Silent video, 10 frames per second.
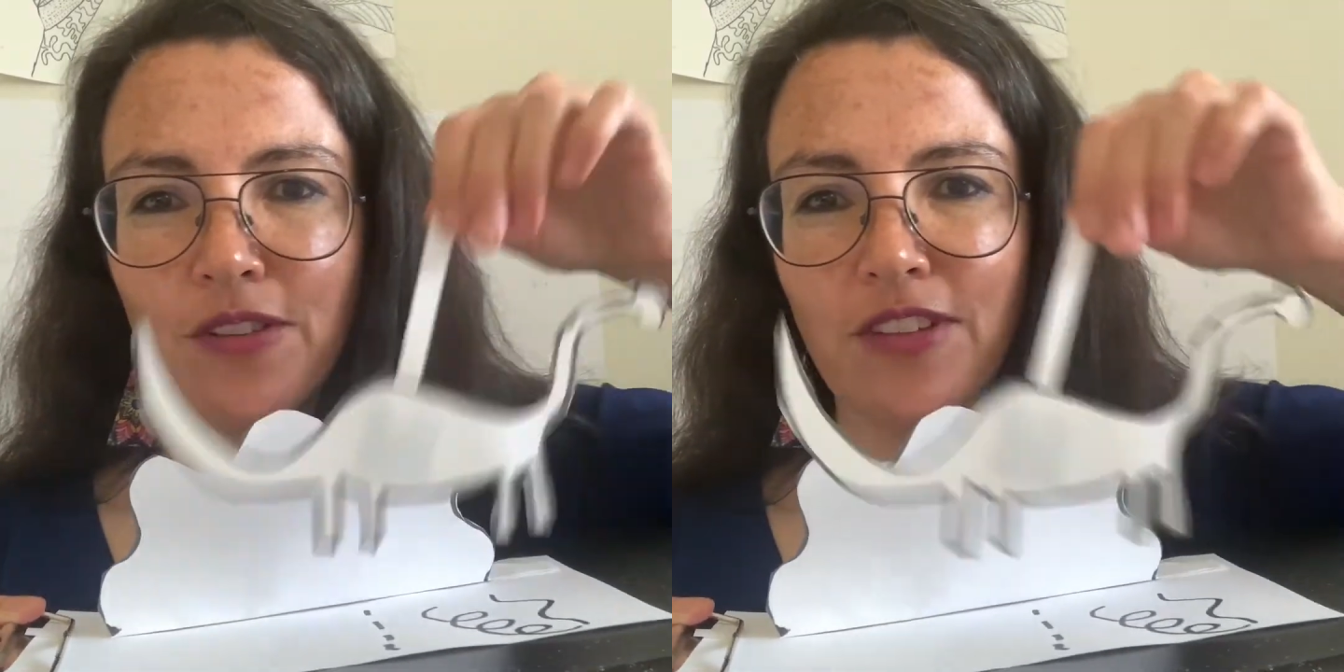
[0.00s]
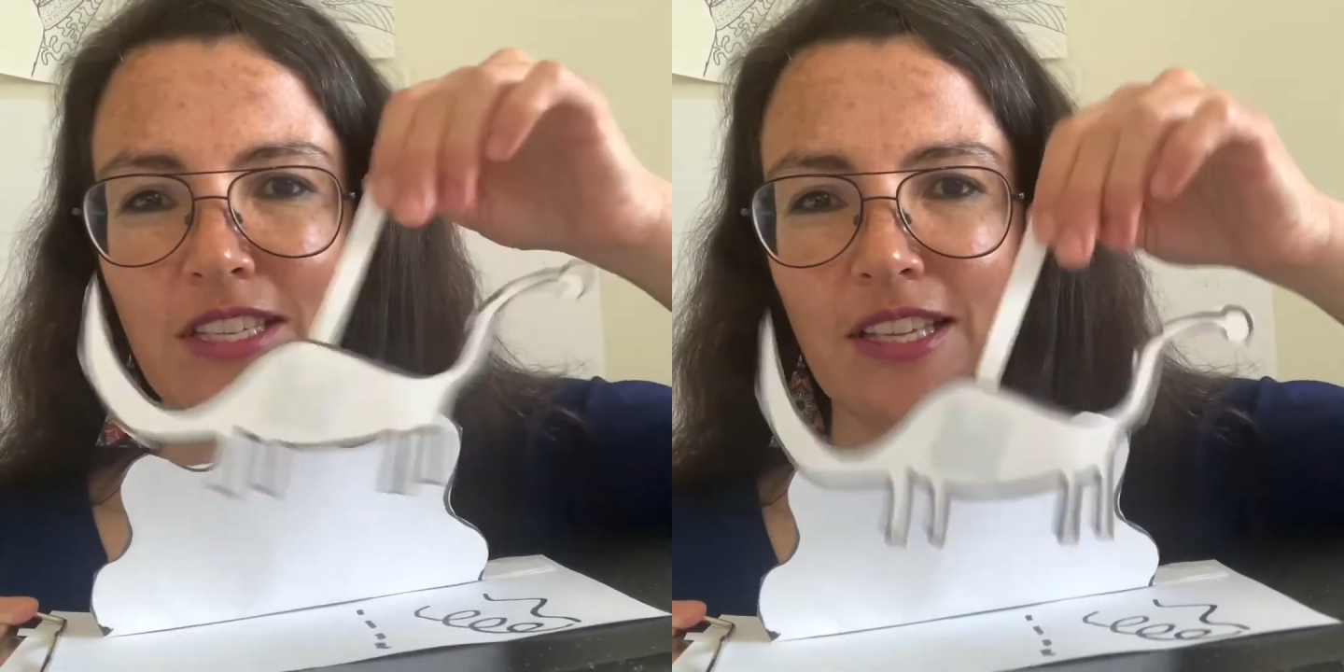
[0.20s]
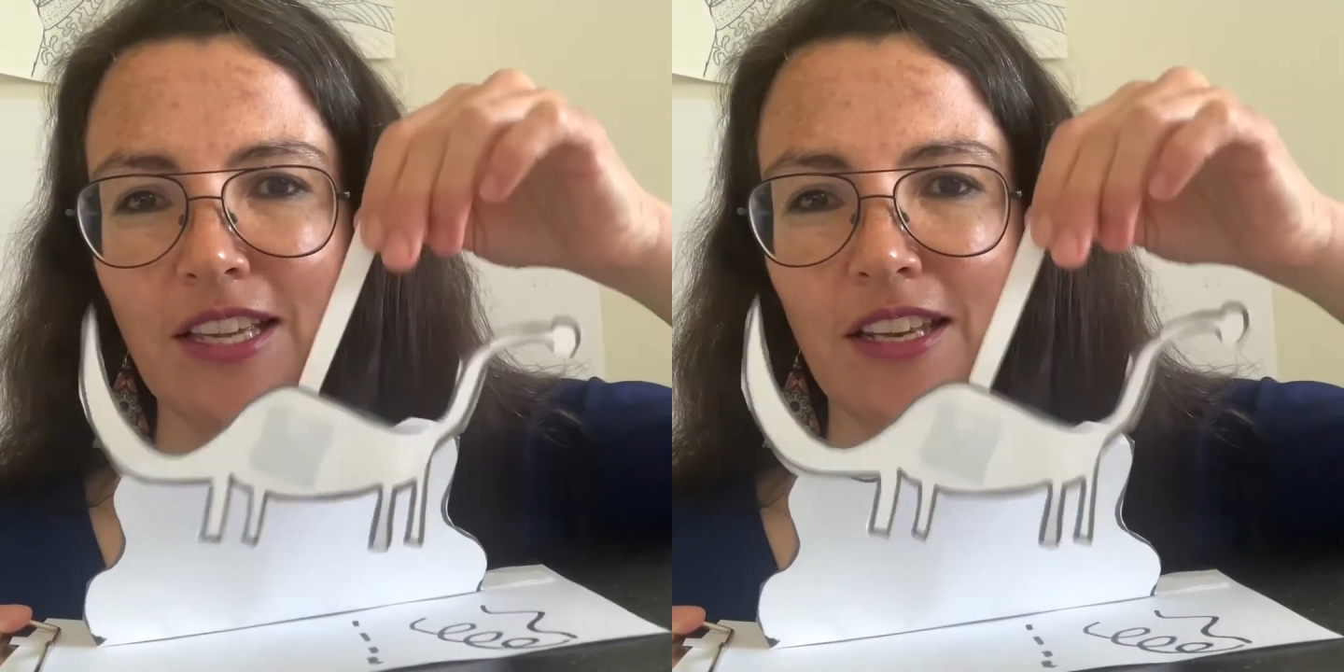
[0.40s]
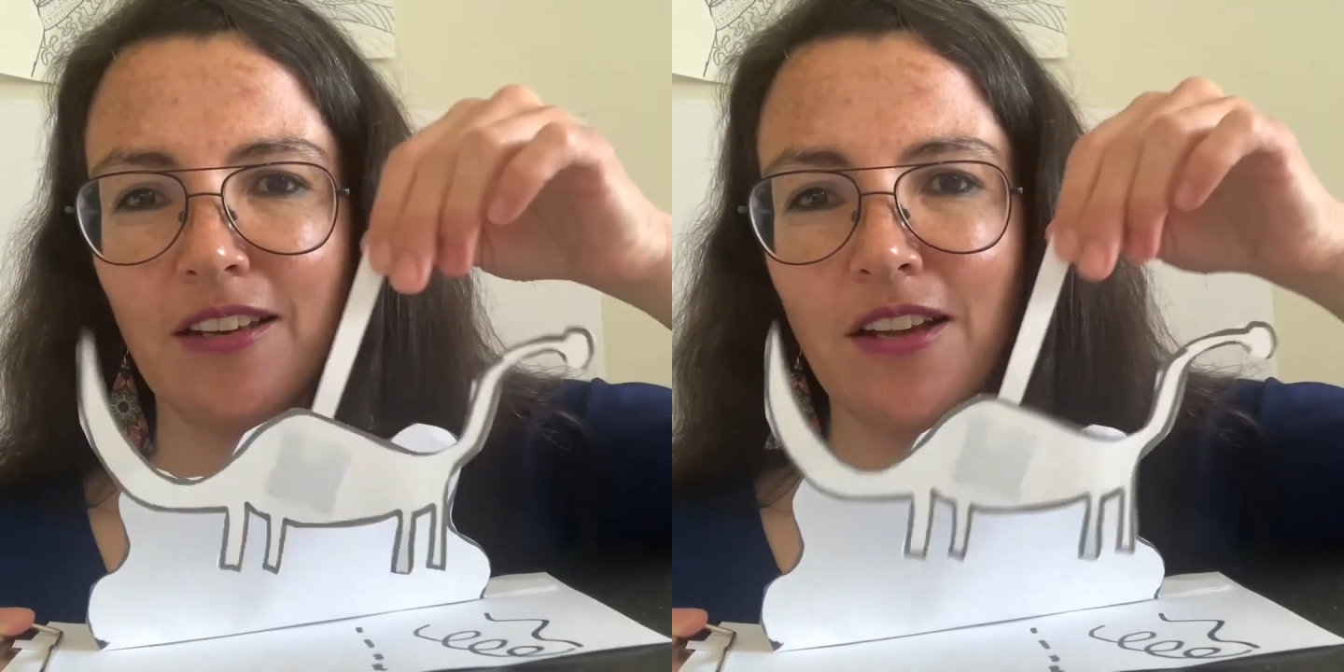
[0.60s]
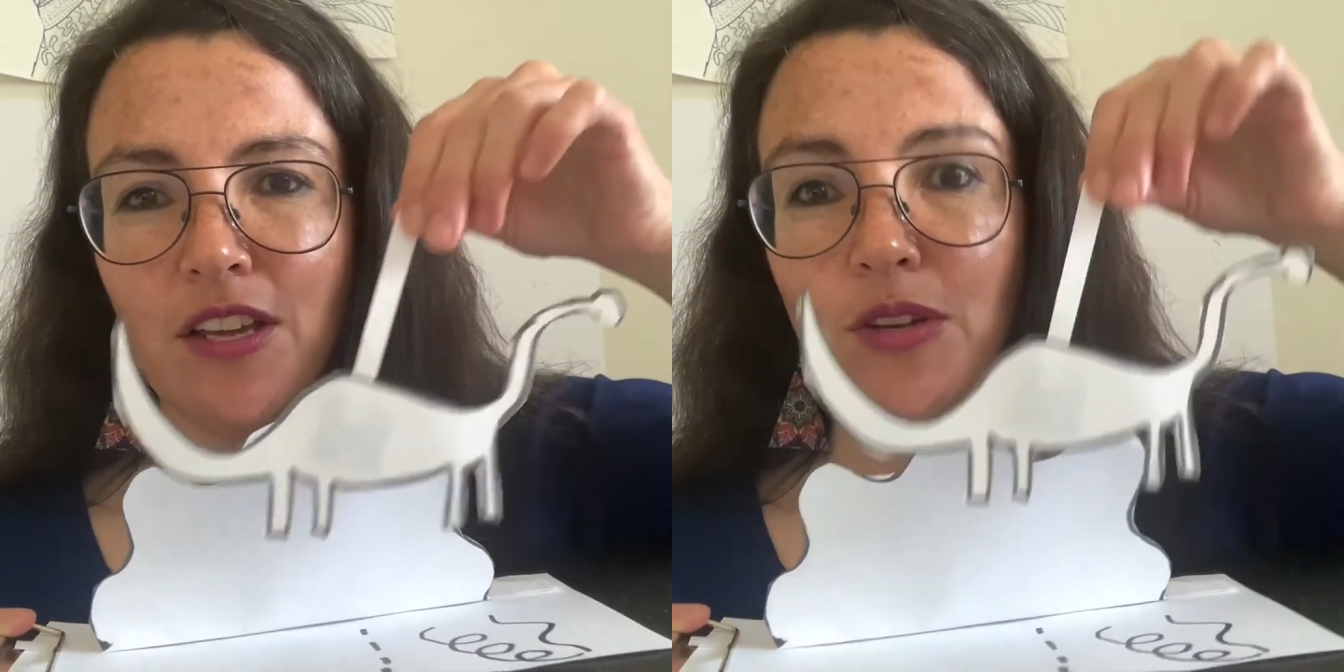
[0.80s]
visit.
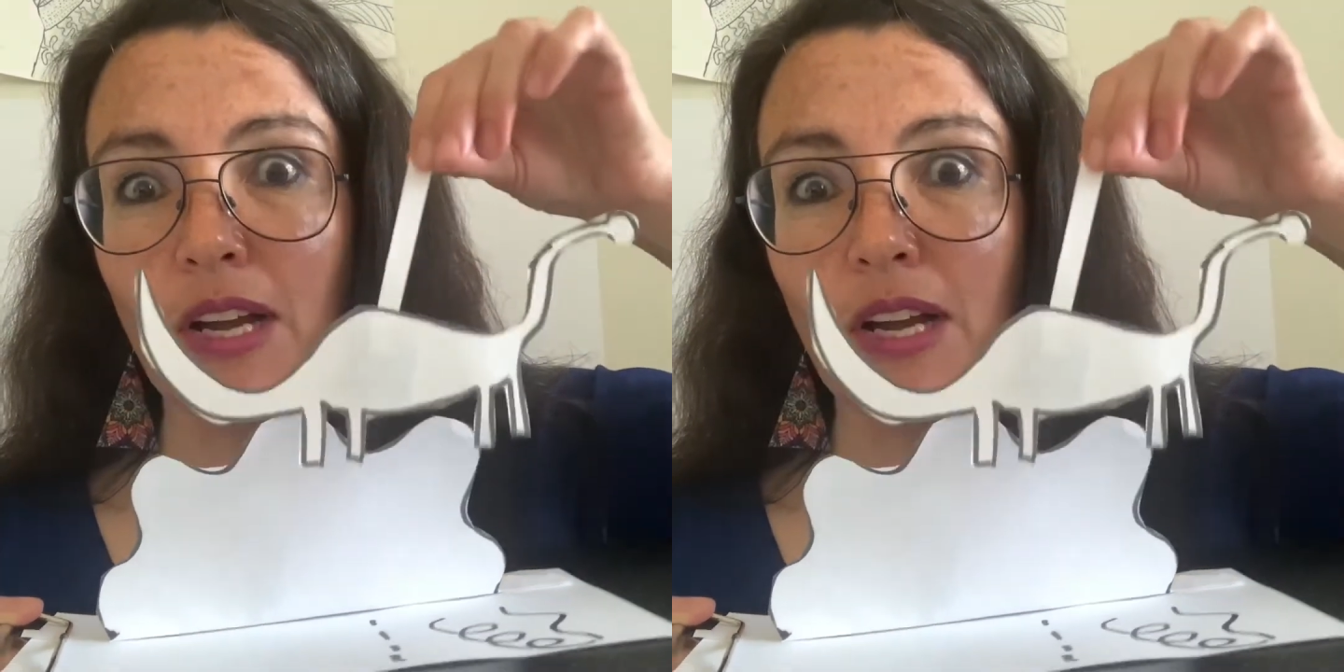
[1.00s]
You can